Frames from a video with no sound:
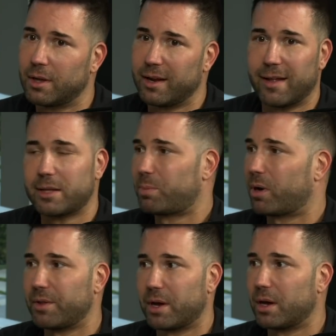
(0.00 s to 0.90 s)
And again, that's
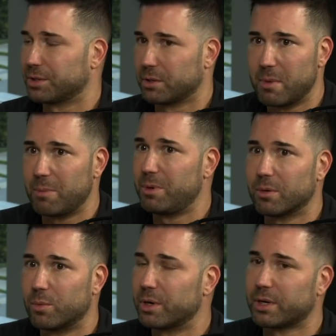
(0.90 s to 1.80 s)
part of the hustle. Maybe
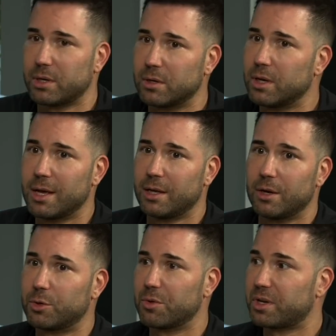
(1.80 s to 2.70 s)
you're working,
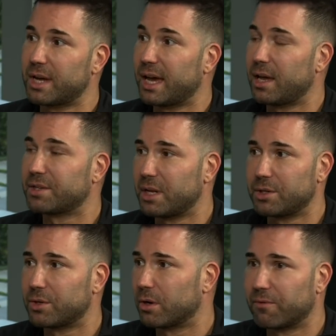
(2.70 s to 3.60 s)
during the day as an
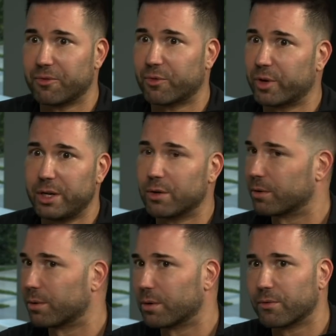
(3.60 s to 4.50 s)
intern for free
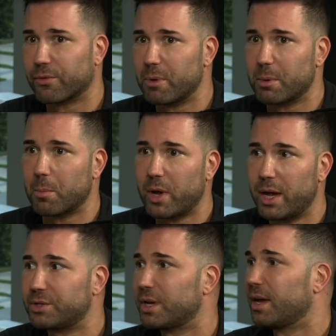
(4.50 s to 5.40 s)
or for minimum
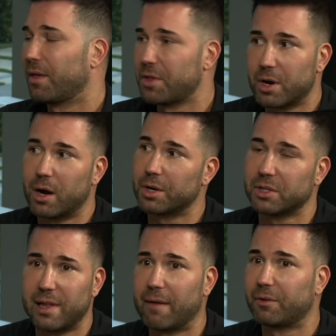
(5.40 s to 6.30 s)
wage, and then you're
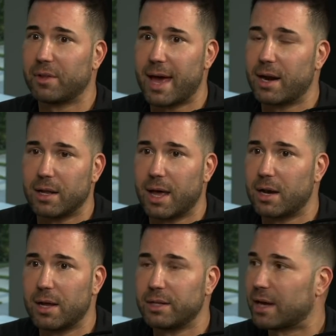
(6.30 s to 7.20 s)
hustling after that at
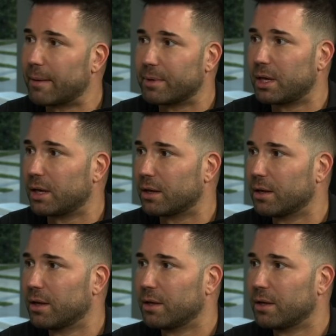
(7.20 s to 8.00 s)
a nighttime gig.